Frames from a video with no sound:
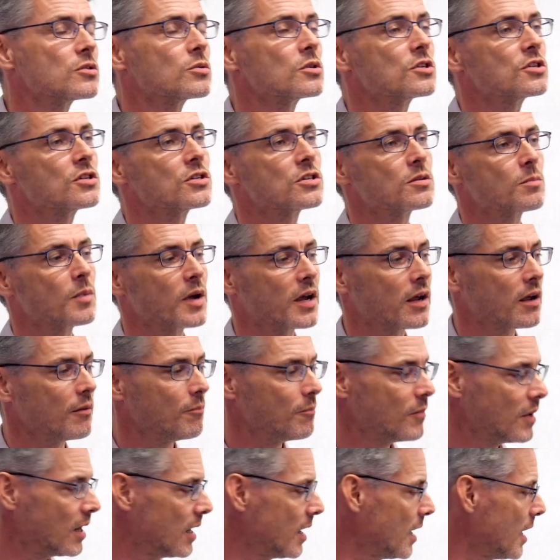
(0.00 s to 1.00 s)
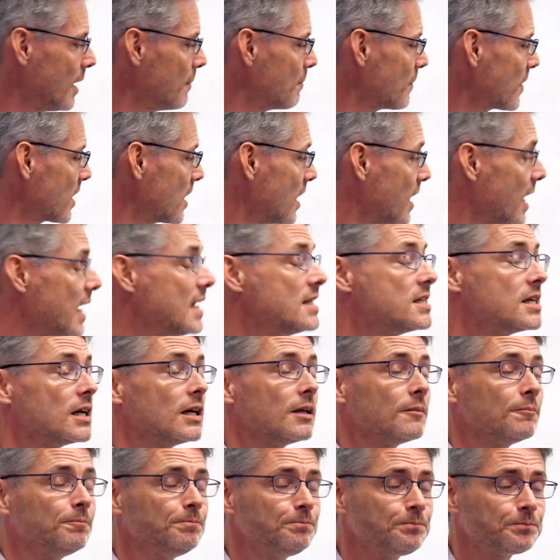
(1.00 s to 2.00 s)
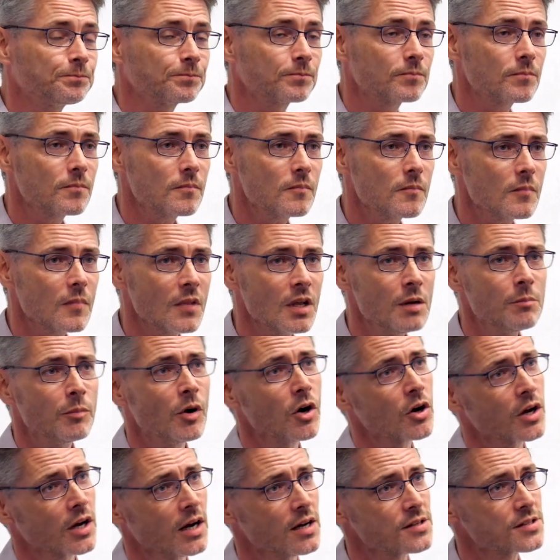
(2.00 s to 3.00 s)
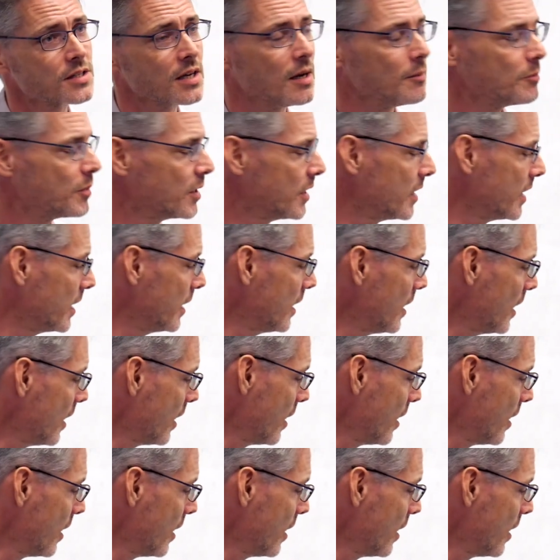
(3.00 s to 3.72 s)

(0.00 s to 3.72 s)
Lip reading: which is a big Canadian podcast company,